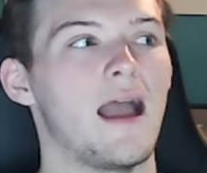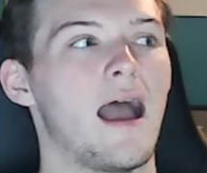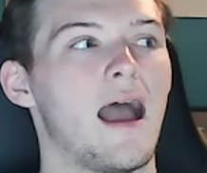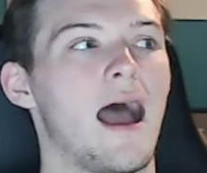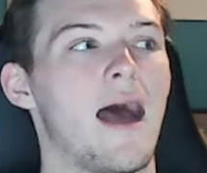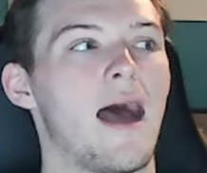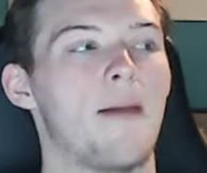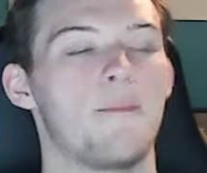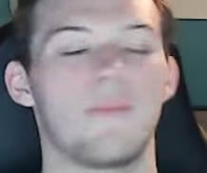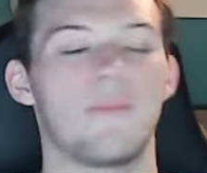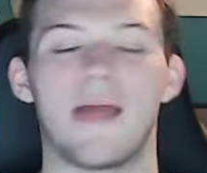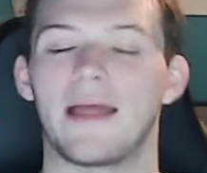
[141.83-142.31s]

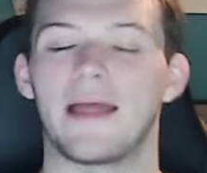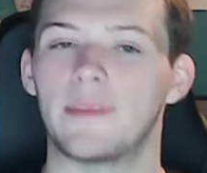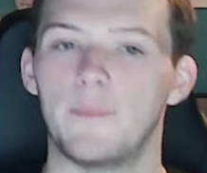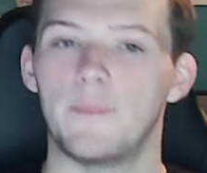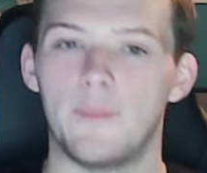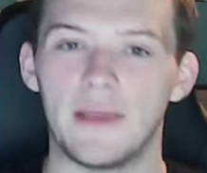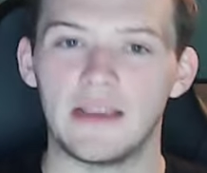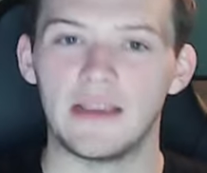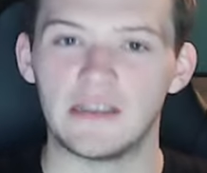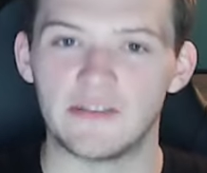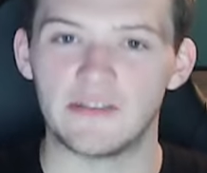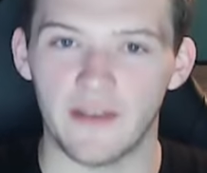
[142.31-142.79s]
I'm not the
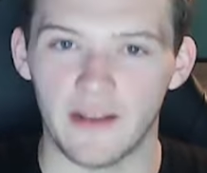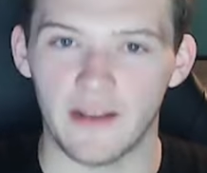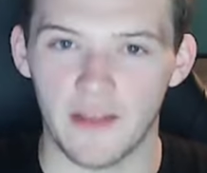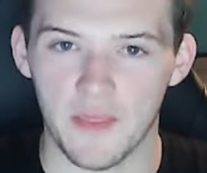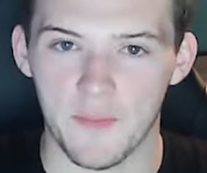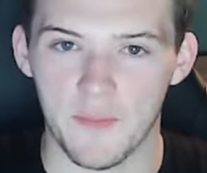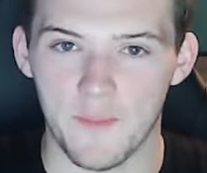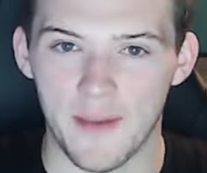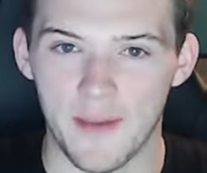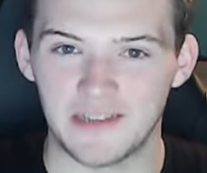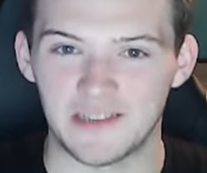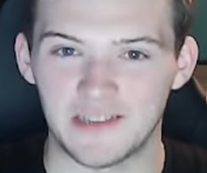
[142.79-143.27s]
biggest fan of the
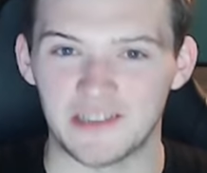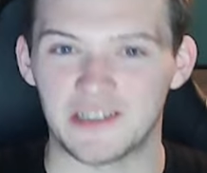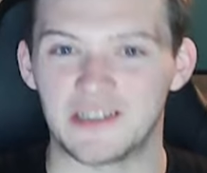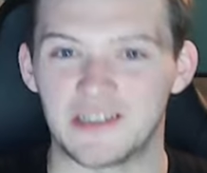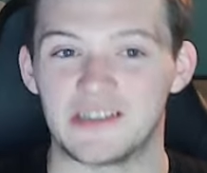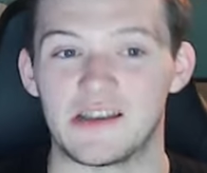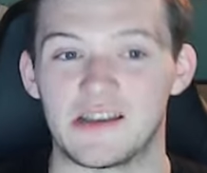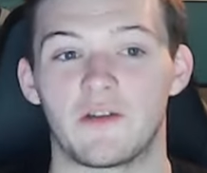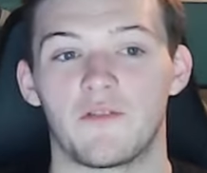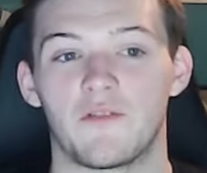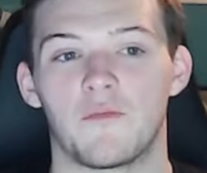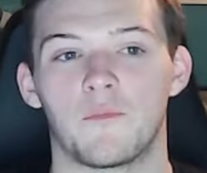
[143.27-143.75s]
pick just because
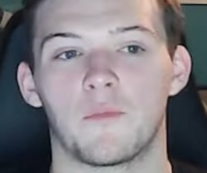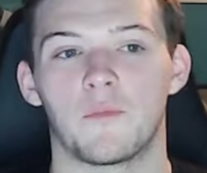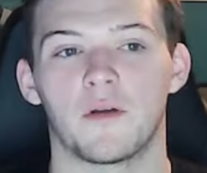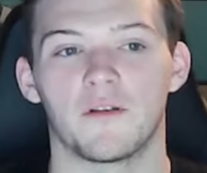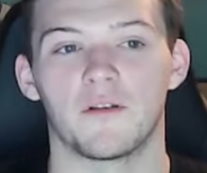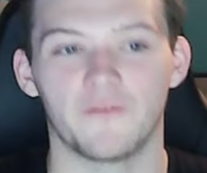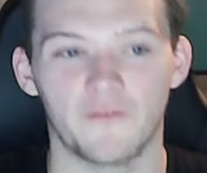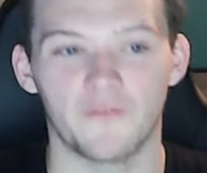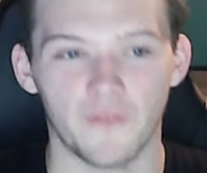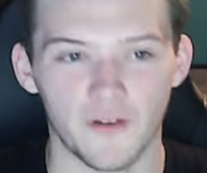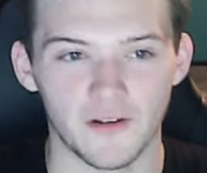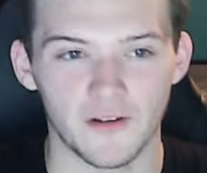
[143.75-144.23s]
I would have
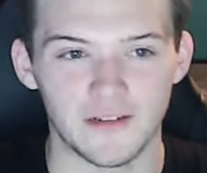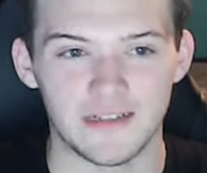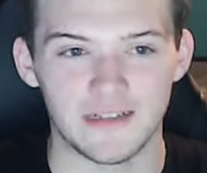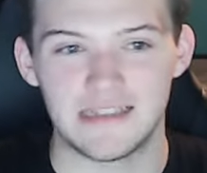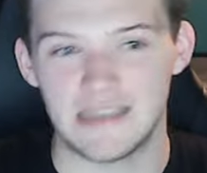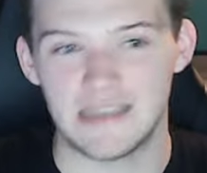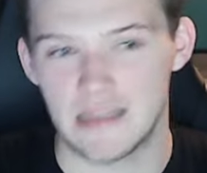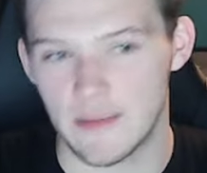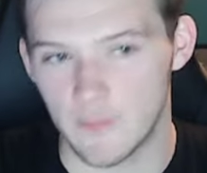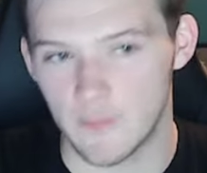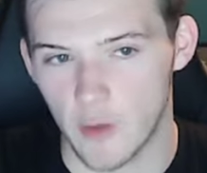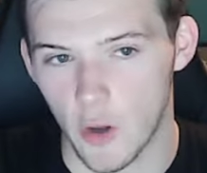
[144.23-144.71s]
preferred to
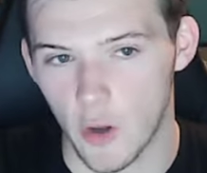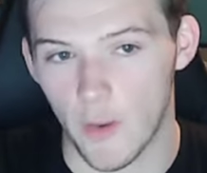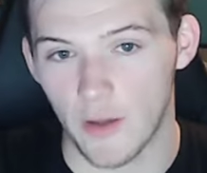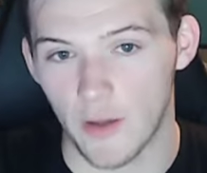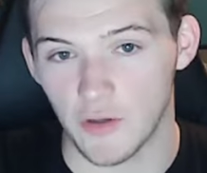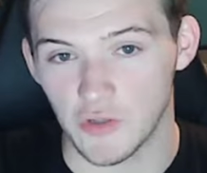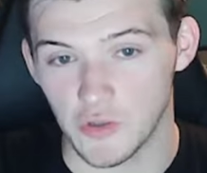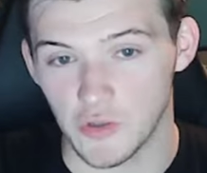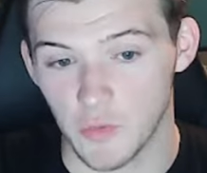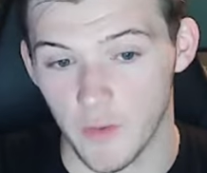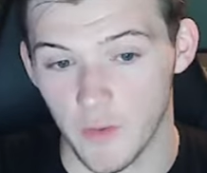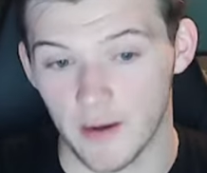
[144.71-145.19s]
see them go
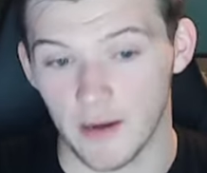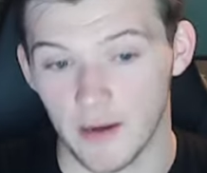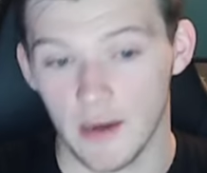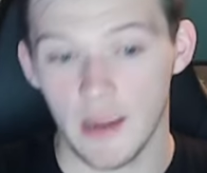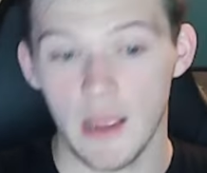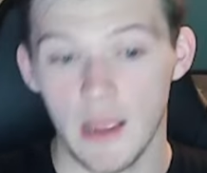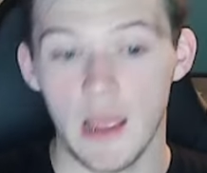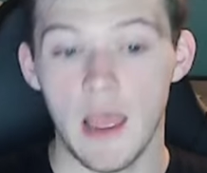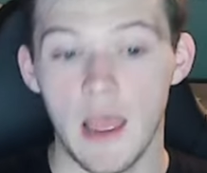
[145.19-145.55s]
elsewhere.